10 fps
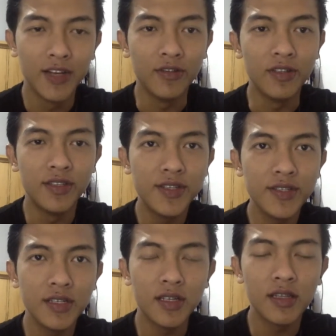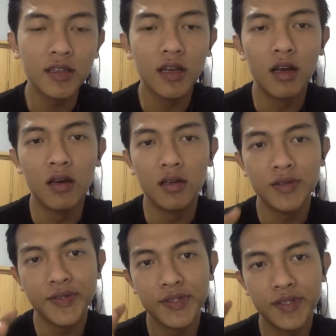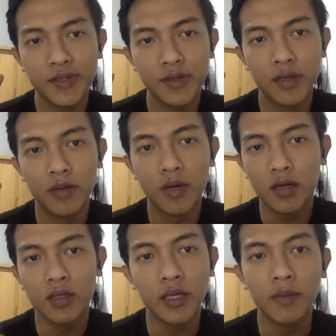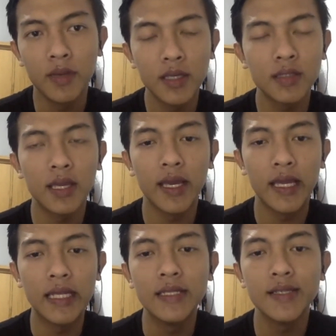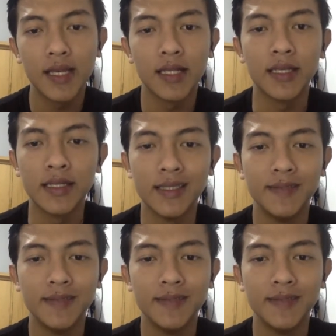which is in it as marketing mix and selling.